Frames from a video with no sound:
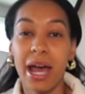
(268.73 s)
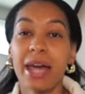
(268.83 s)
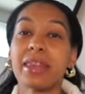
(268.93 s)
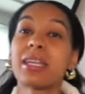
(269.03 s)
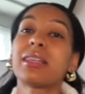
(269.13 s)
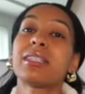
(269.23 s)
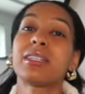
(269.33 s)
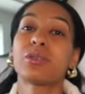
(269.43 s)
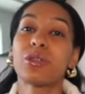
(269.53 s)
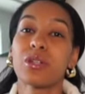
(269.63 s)
I think this
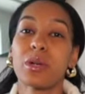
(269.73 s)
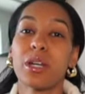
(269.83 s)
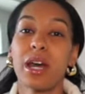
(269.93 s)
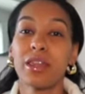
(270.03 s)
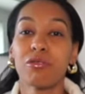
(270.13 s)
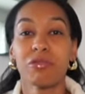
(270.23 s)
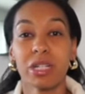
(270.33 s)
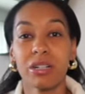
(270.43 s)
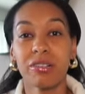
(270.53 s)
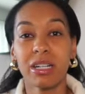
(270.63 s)
is also another
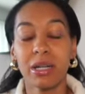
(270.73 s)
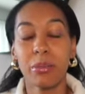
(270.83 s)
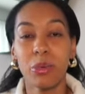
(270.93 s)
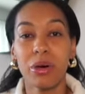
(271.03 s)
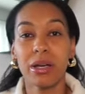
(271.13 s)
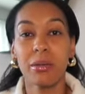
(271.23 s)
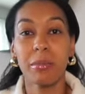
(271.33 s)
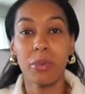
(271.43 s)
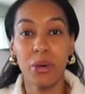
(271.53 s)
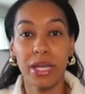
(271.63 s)
really, really important
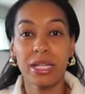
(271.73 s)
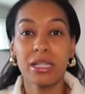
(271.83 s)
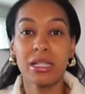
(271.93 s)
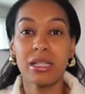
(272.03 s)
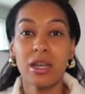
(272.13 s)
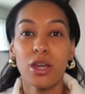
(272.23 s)
point.